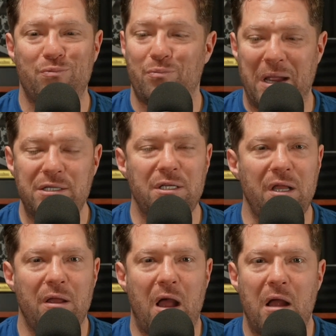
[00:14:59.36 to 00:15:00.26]

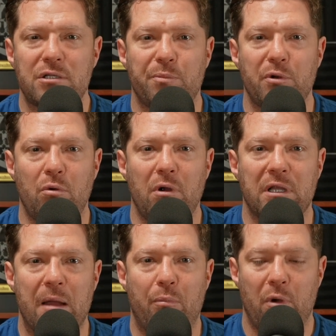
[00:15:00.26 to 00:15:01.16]
basically an entrepreneur at
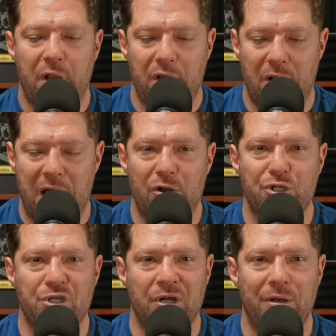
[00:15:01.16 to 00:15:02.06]
that point. I
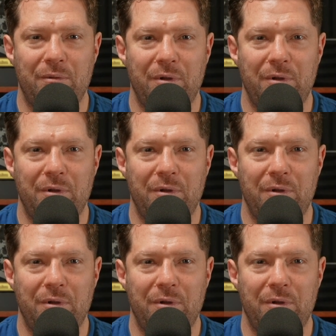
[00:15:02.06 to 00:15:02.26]
understood,